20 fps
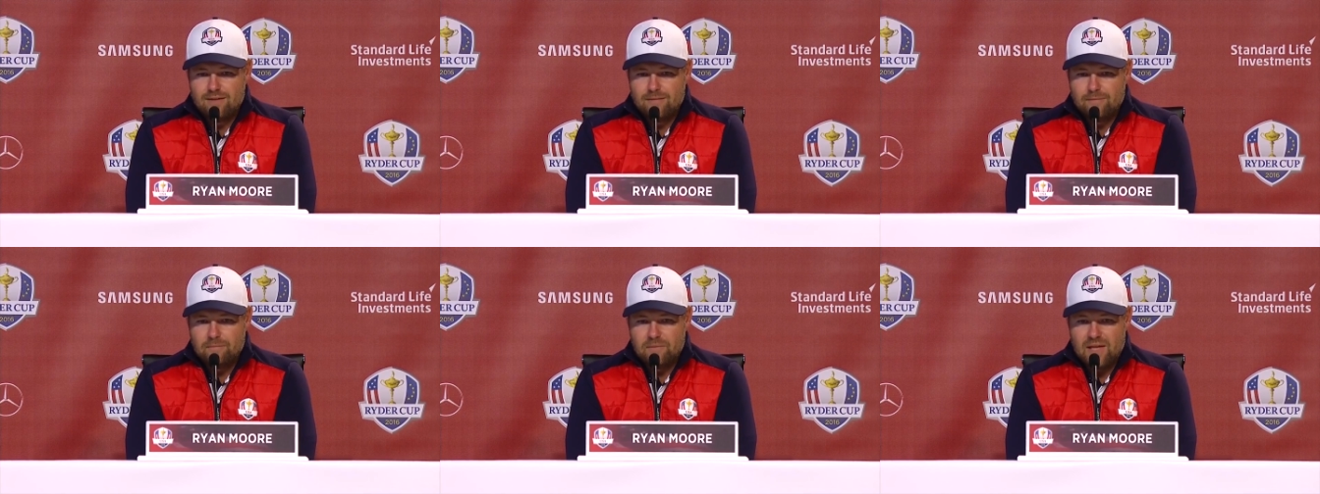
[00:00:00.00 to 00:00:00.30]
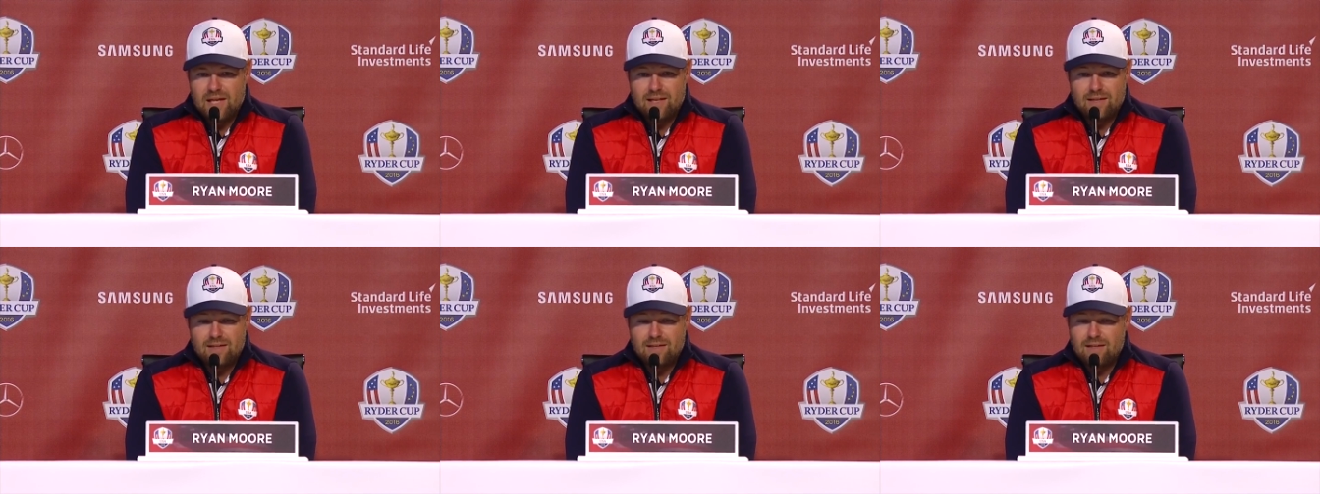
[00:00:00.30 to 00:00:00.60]

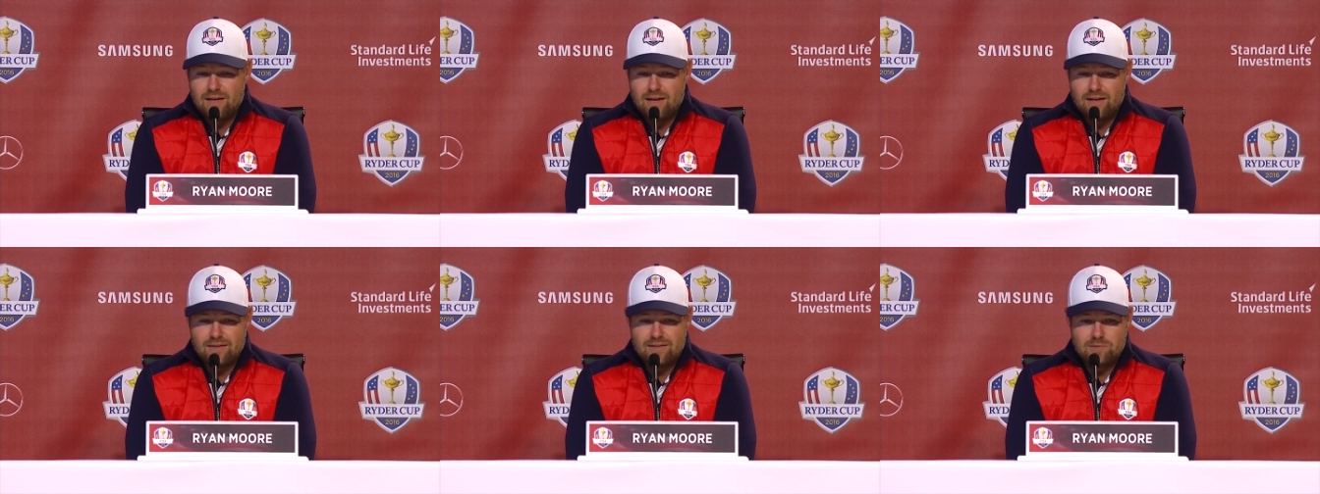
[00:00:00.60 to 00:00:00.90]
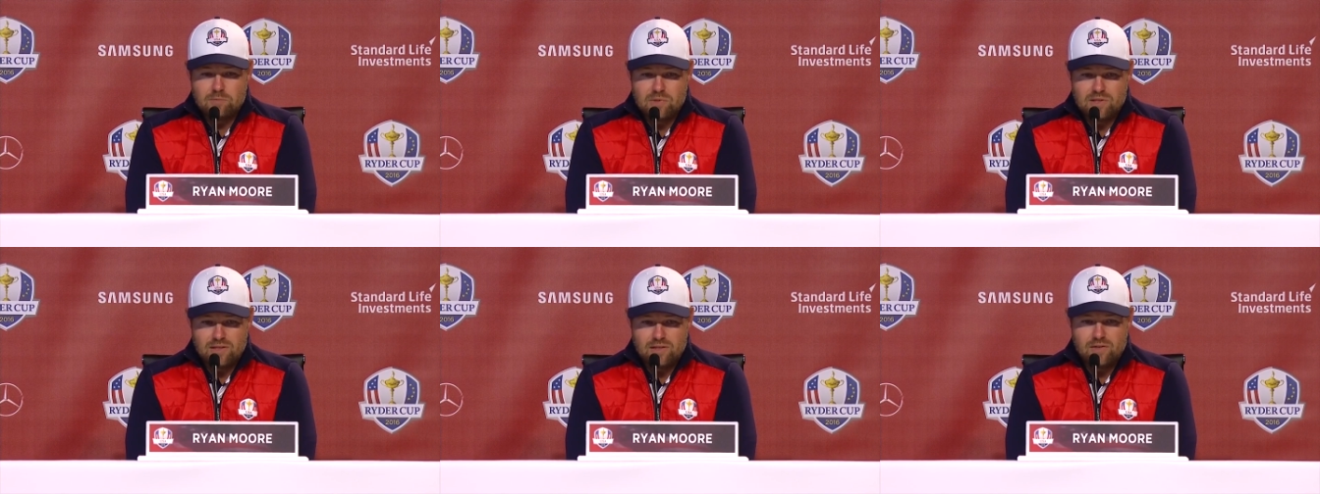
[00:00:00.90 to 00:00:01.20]
And it's
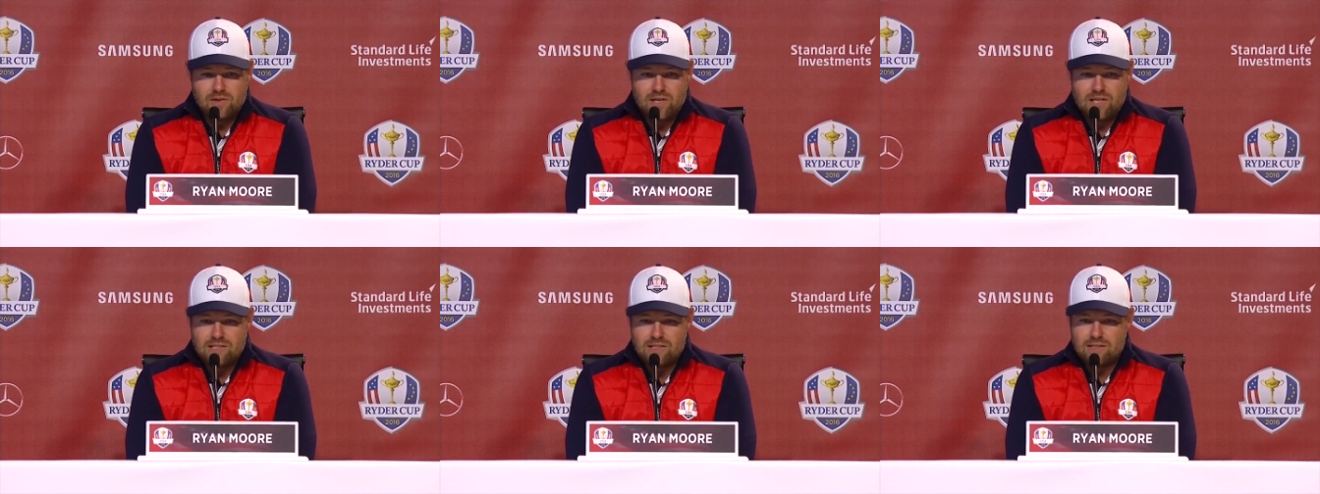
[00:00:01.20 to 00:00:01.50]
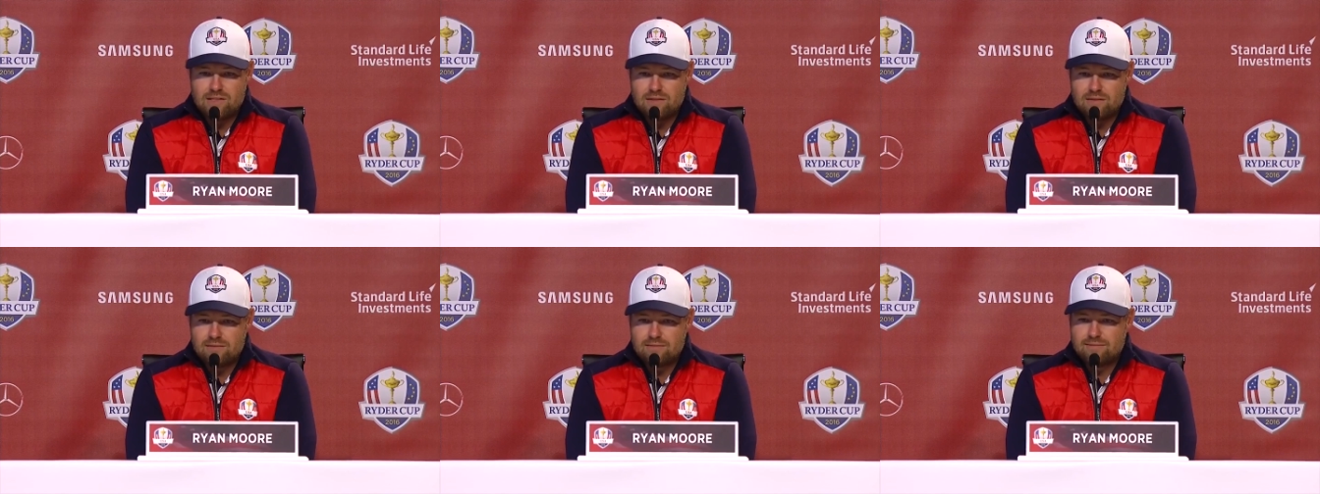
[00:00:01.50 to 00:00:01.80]
been a
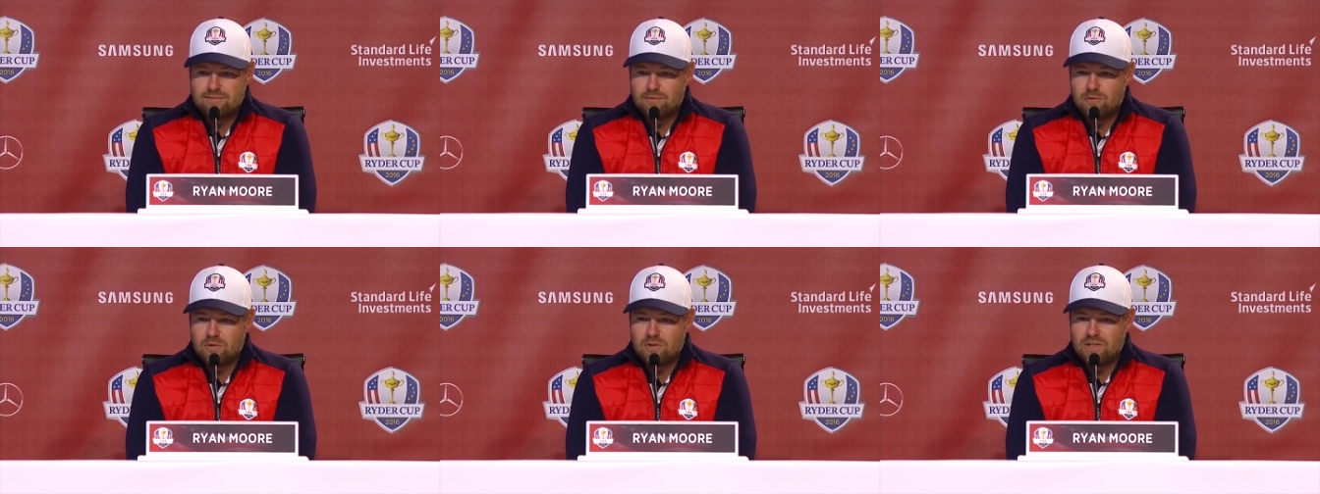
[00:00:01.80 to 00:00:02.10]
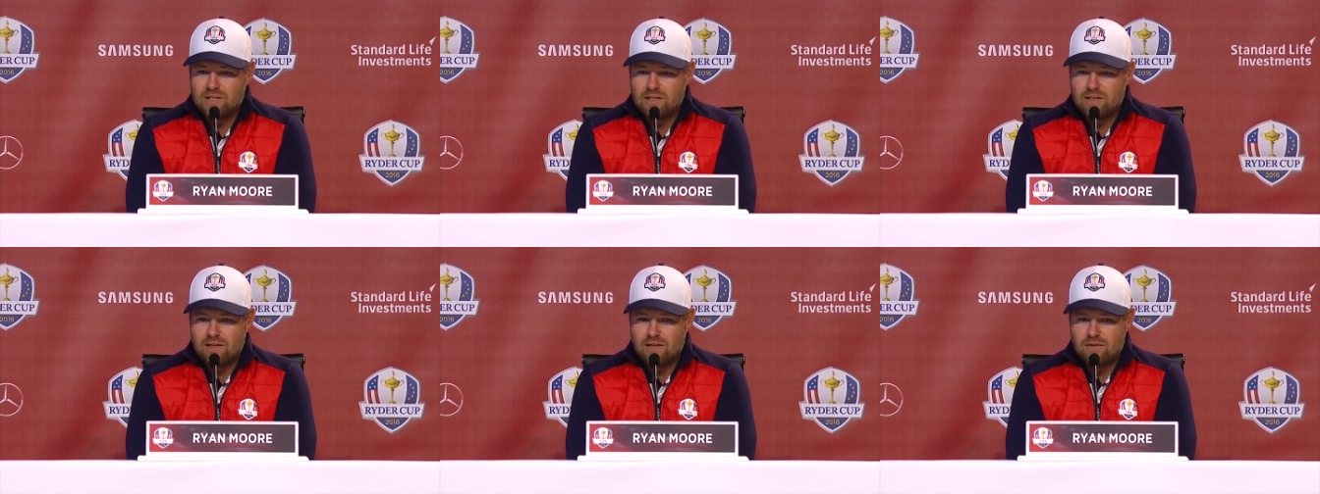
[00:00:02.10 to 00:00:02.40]
crazy
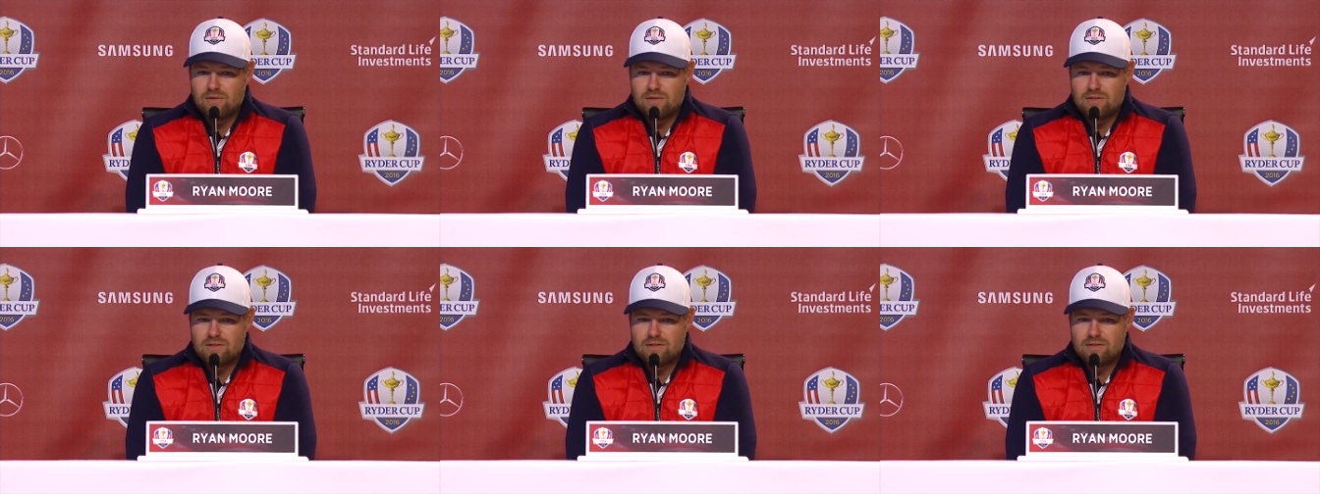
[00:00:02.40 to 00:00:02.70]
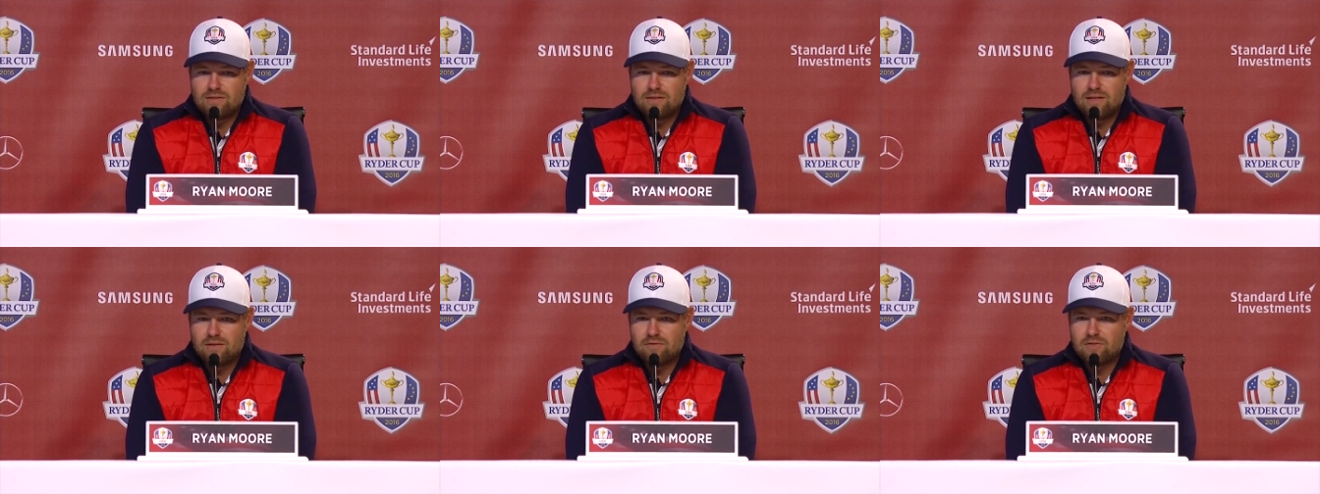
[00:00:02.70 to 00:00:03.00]
48
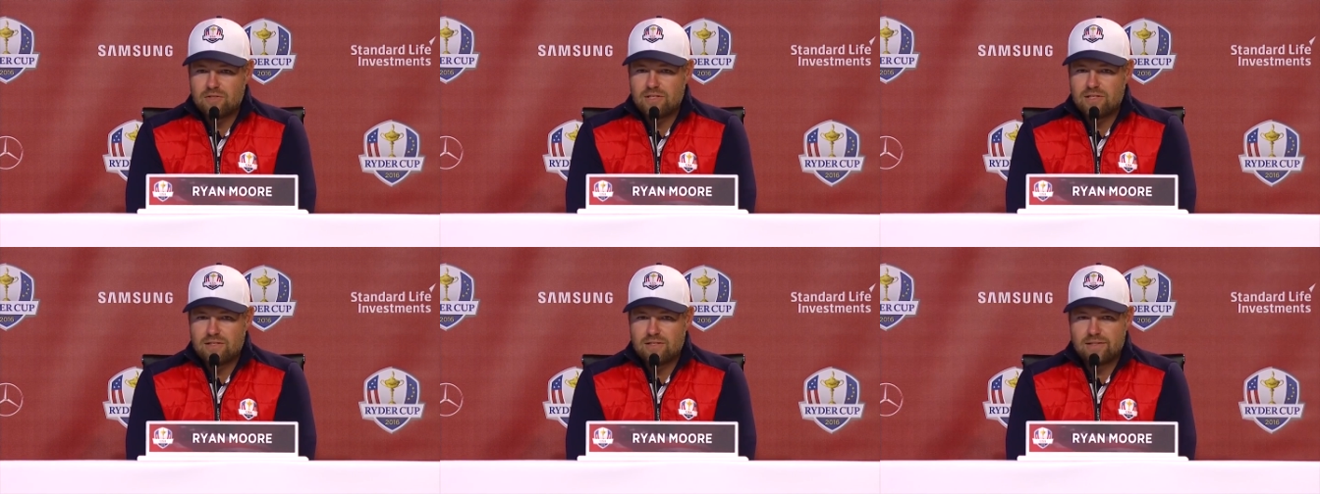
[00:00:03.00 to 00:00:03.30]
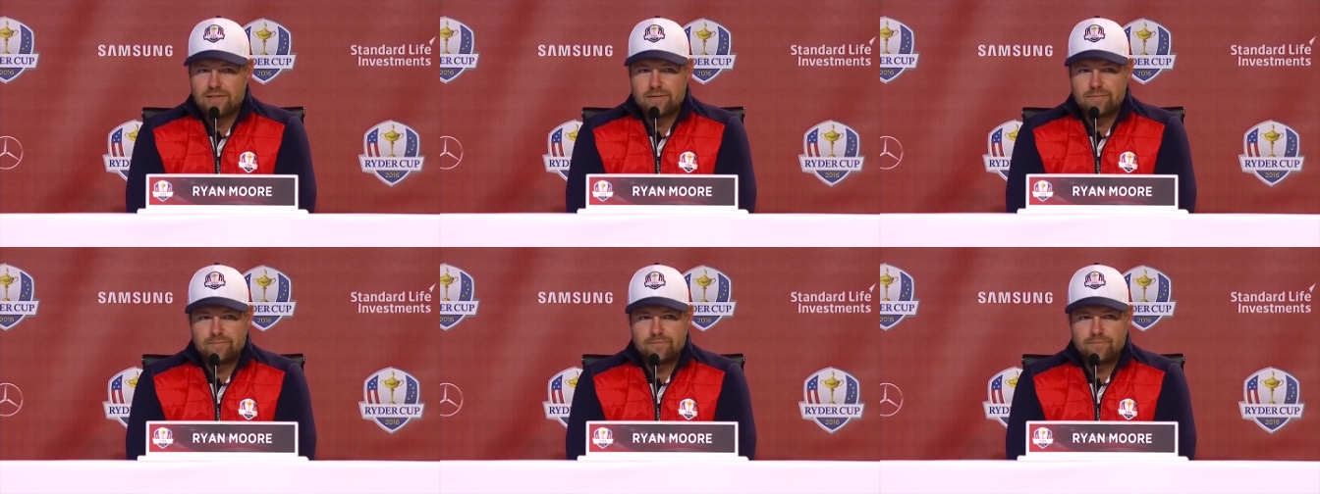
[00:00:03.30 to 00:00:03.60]
hours ever since
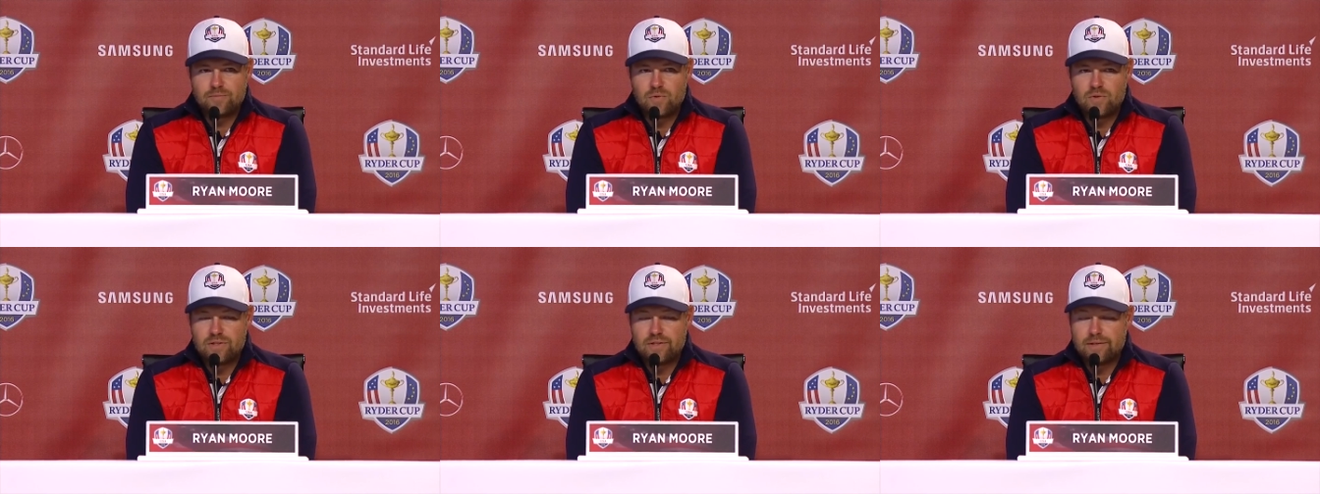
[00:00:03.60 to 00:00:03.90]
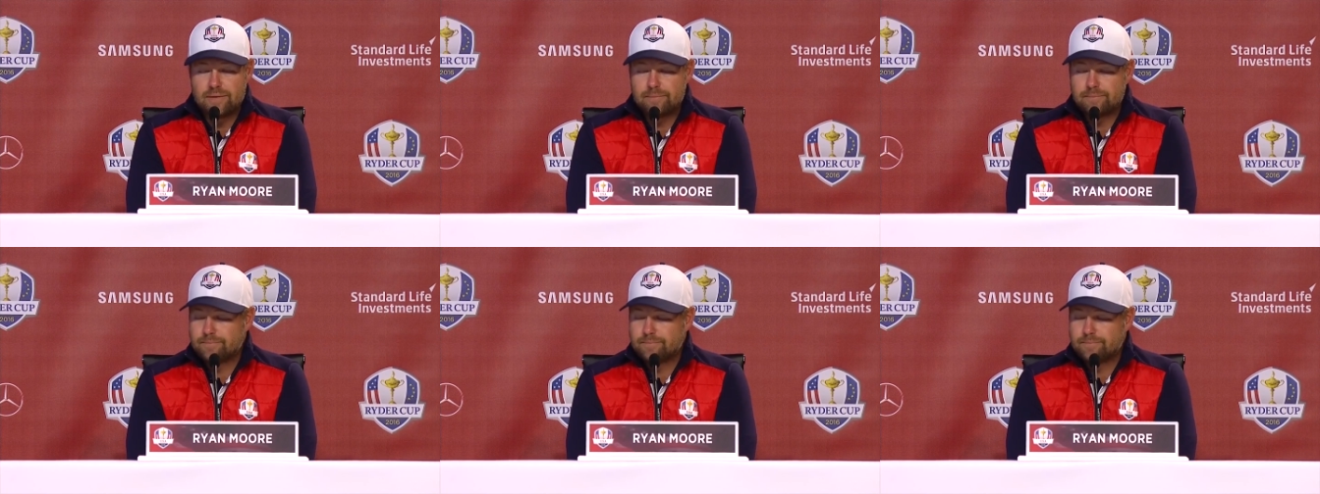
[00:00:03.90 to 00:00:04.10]
then, really.